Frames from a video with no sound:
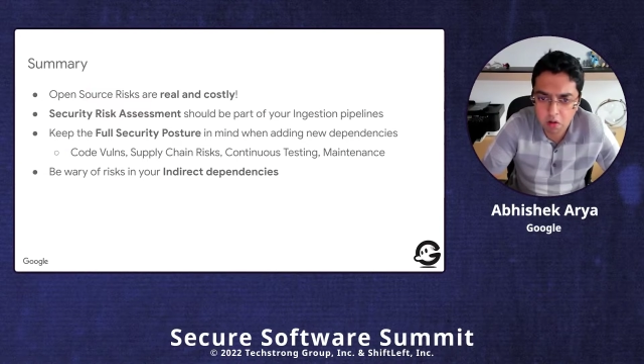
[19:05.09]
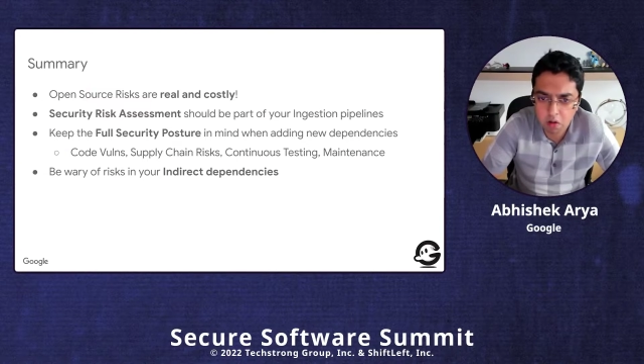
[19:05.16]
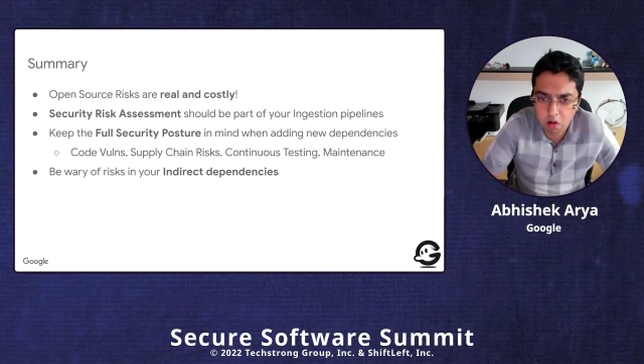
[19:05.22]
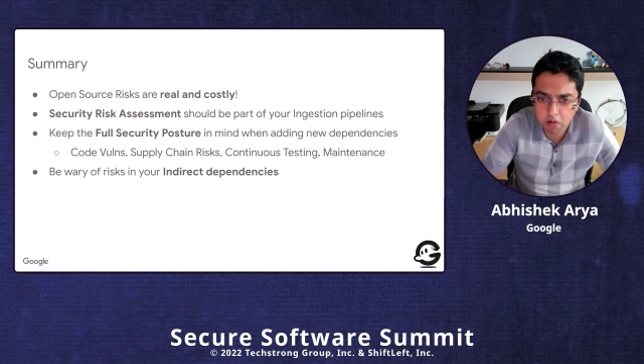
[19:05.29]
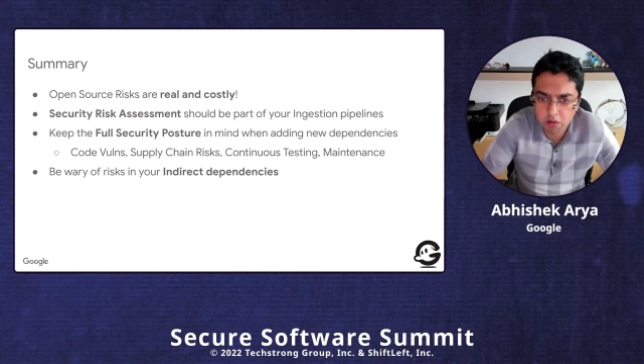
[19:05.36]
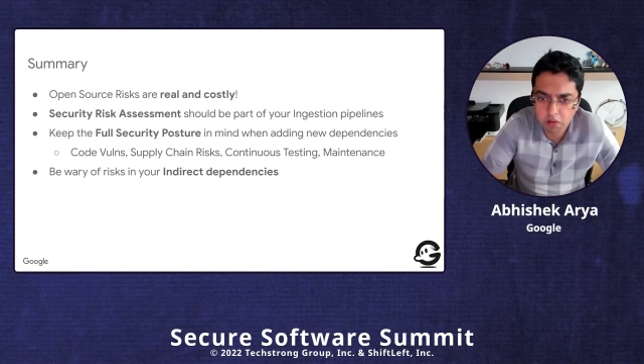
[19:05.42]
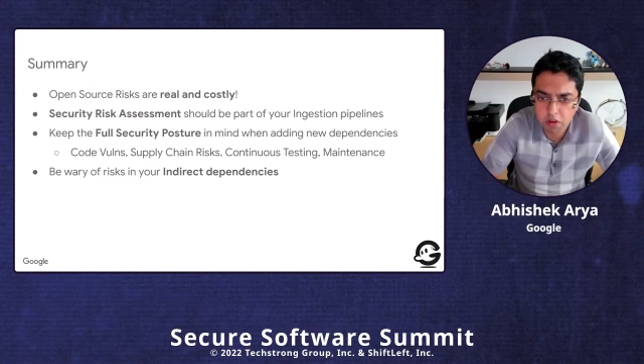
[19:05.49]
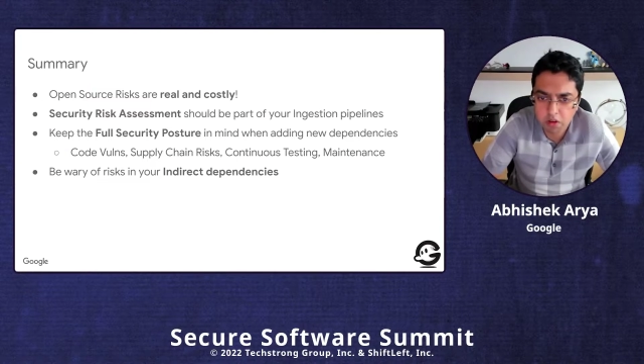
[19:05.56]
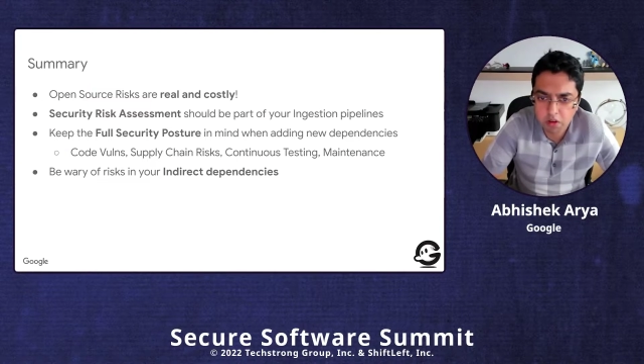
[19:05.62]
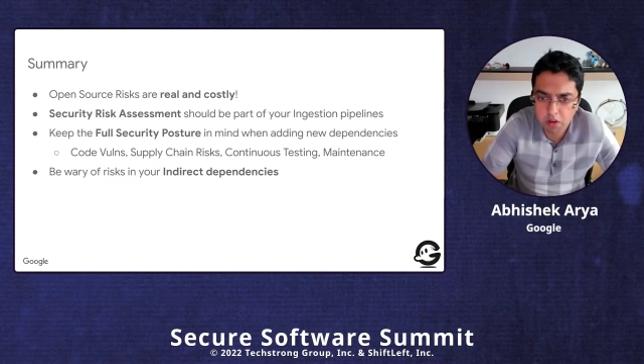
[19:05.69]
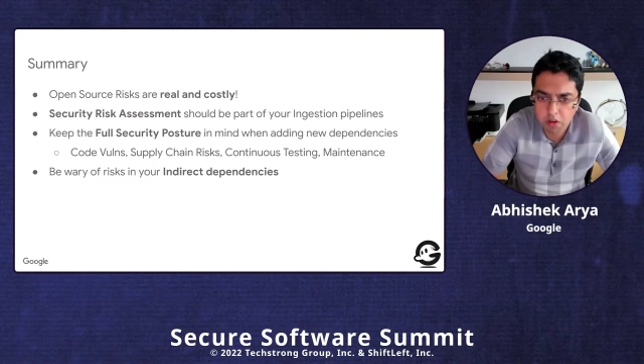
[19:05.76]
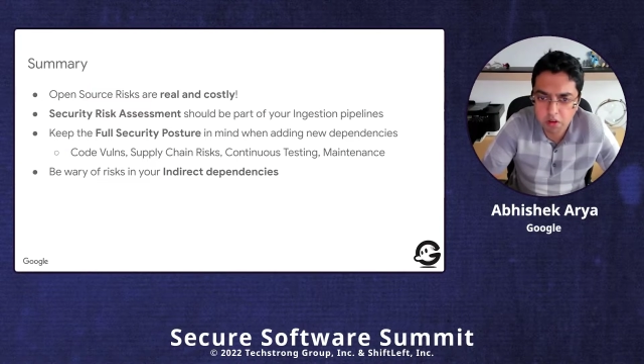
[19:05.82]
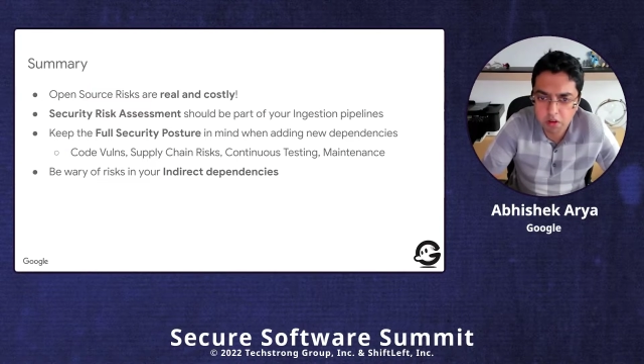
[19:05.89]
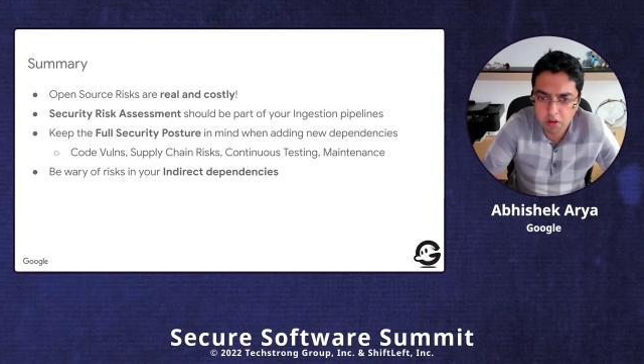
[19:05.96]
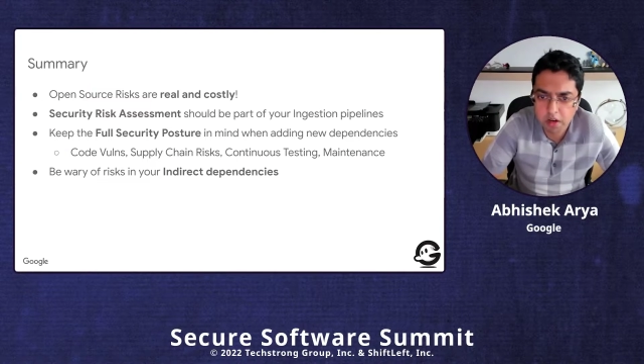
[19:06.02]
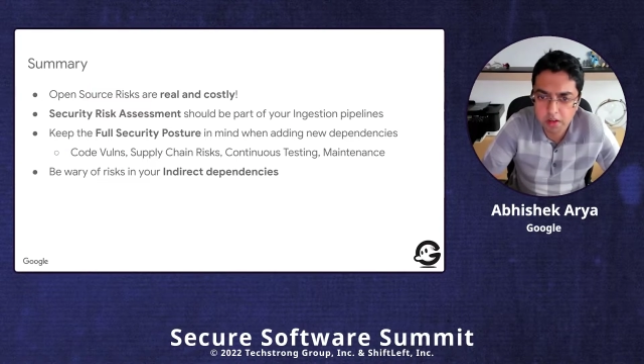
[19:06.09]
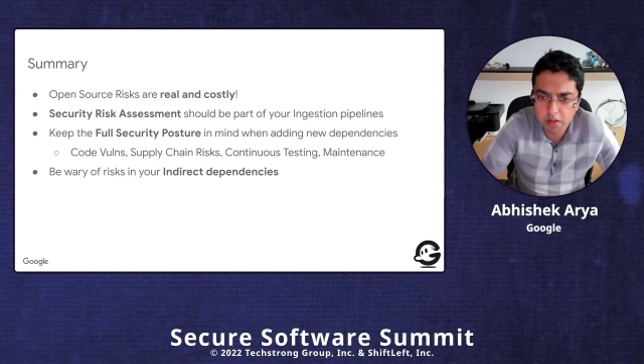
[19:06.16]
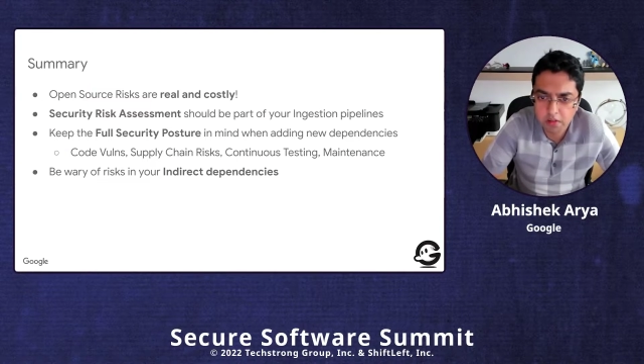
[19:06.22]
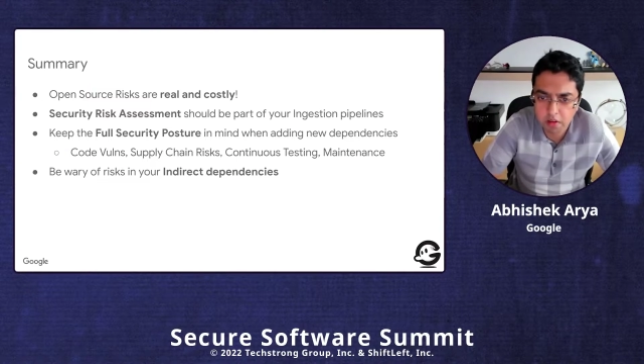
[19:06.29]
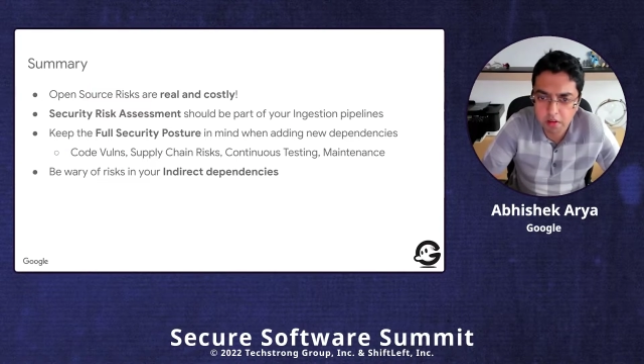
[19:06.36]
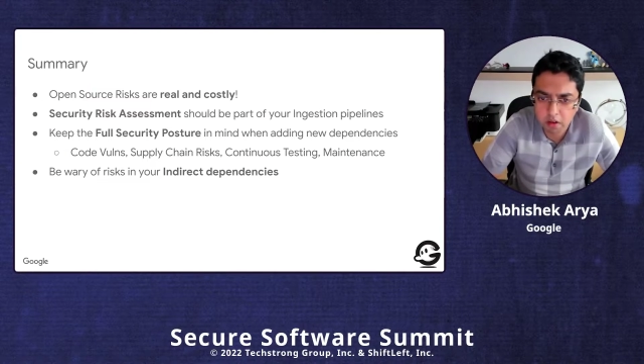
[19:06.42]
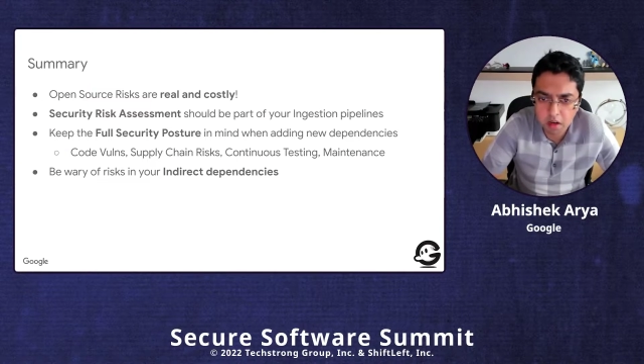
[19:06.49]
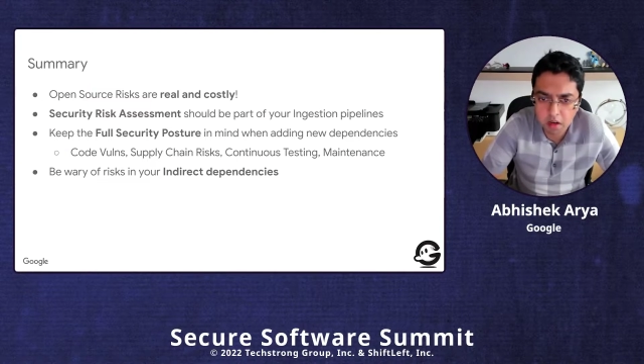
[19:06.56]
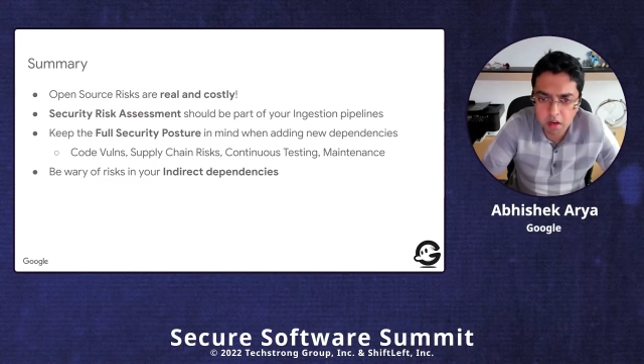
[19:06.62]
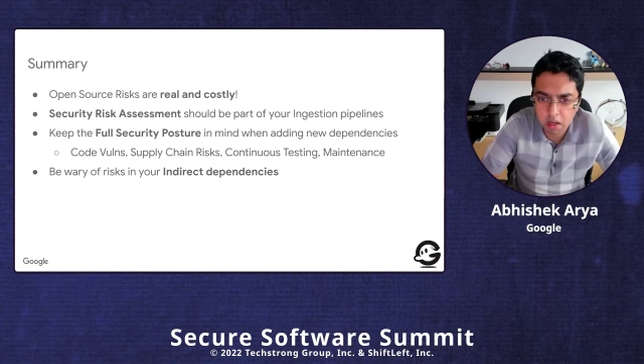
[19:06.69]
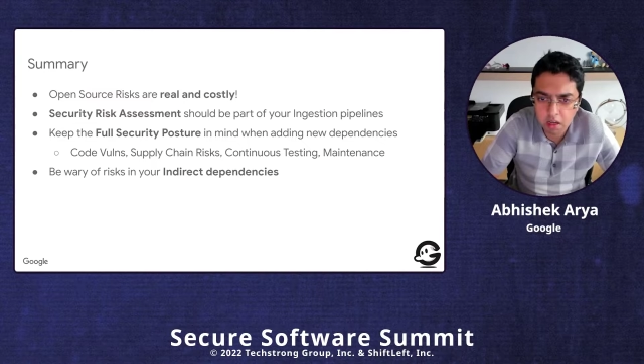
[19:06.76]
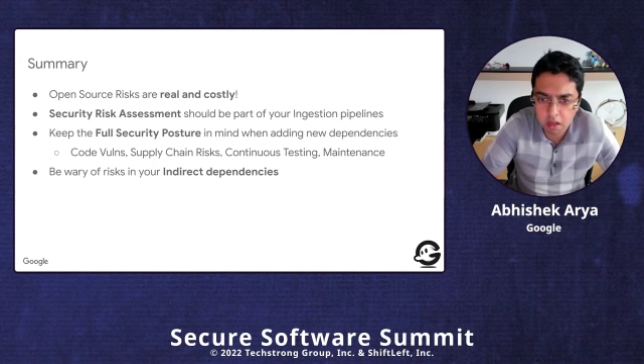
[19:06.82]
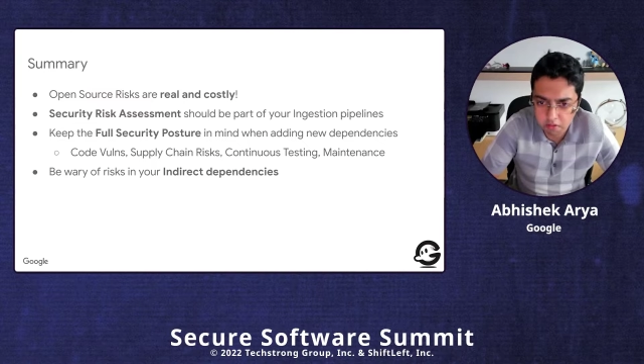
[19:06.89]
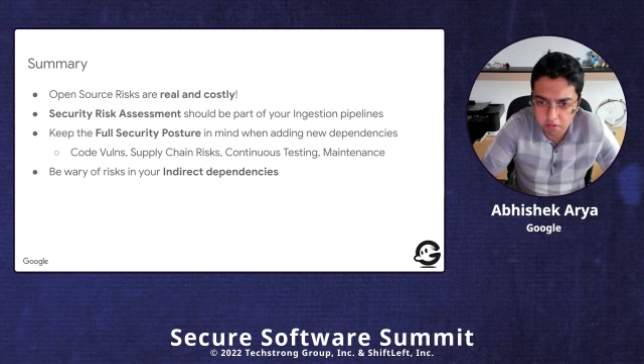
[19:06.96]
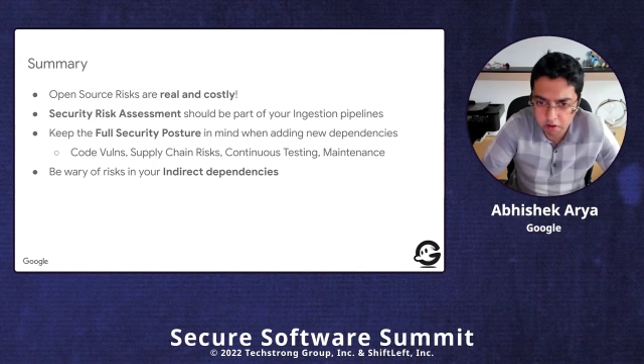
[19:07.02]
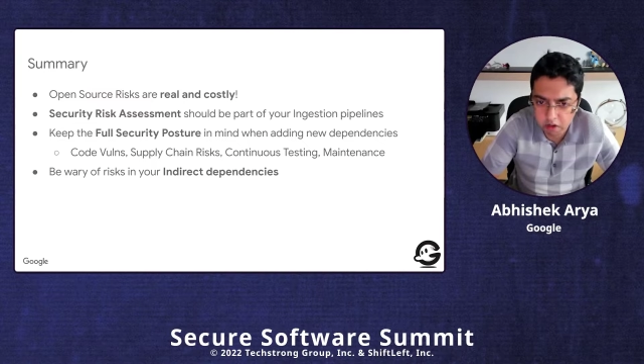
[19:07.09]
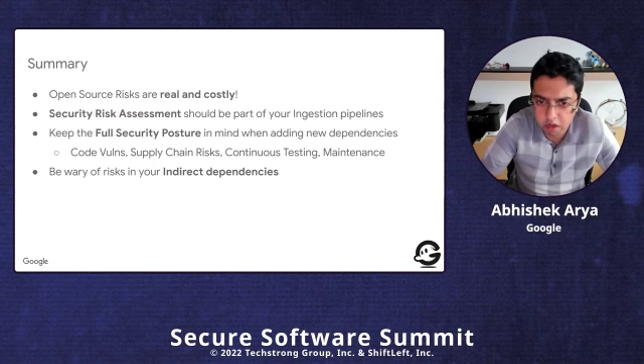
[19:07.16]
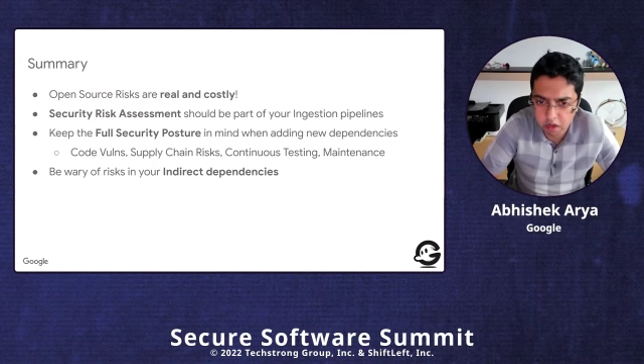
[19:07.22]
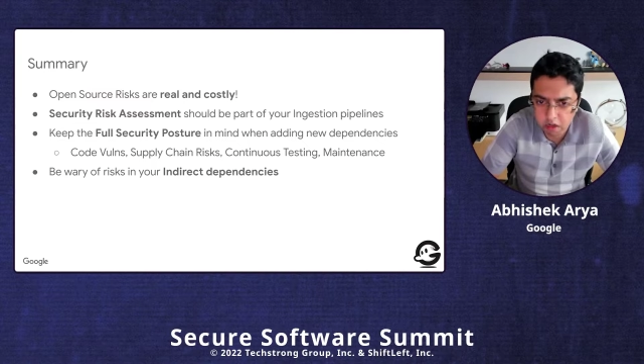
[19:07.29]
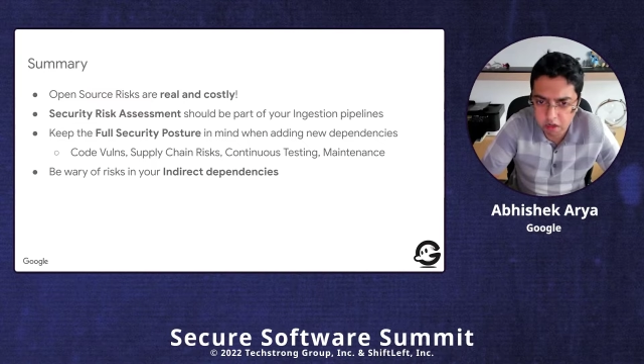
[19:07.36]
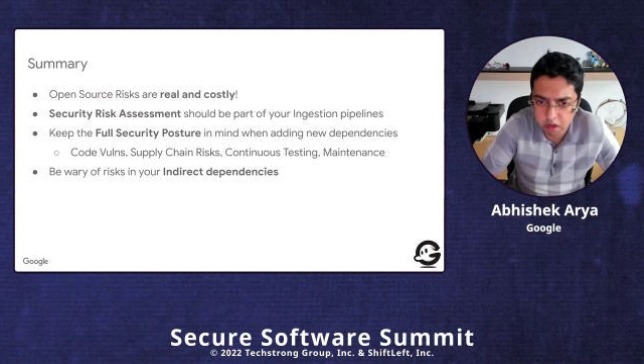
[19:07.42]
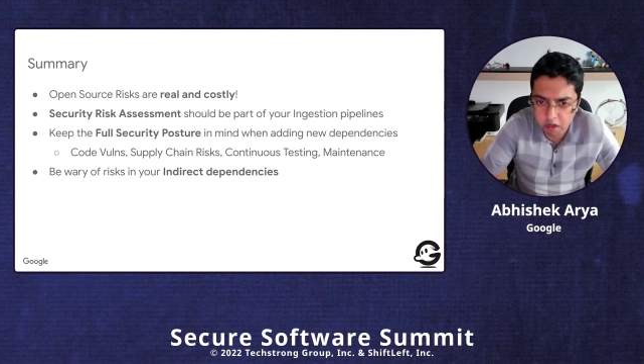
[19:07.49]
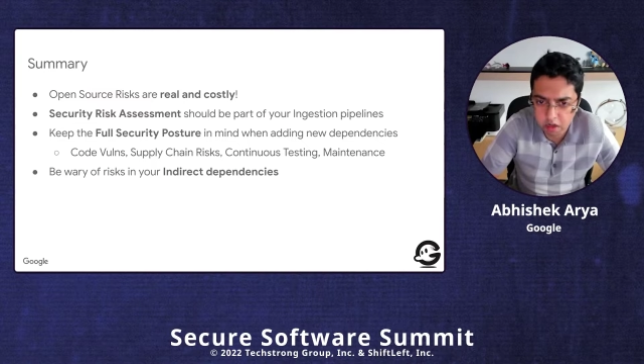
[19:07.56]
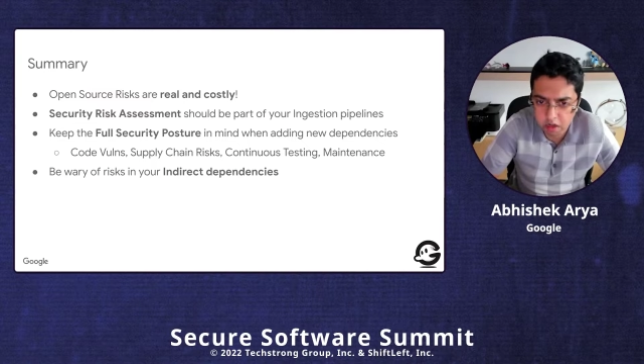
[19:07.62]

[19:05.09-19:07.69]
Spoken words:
costly, and it is clearly evident